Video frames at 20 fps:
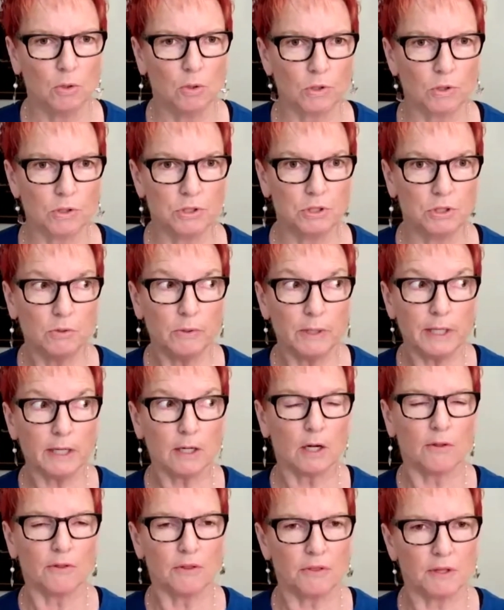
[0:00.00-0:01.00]
we're
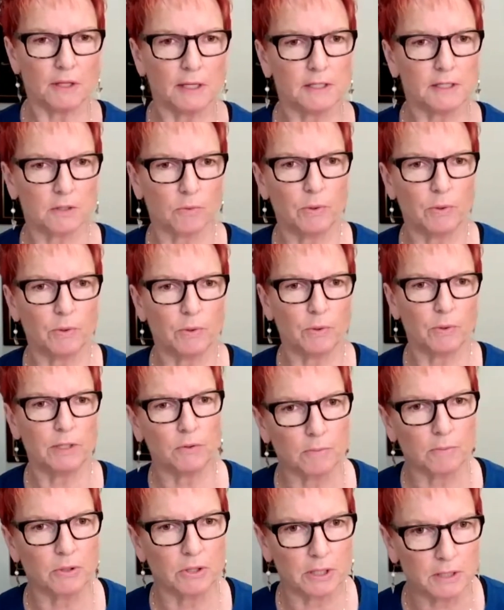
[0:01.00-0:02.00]
doing all the things that we don't
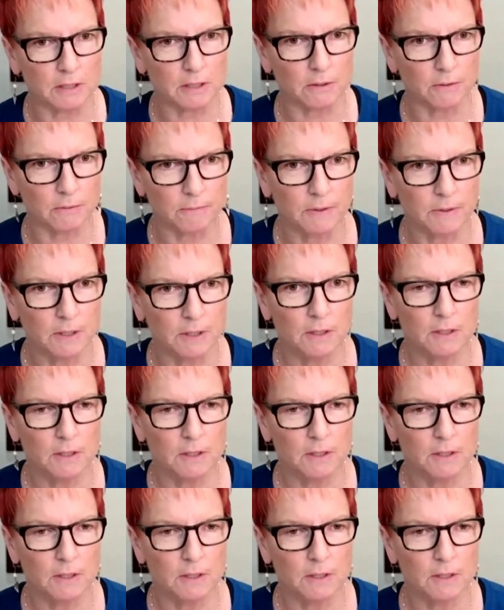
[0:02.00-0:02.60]
normally do.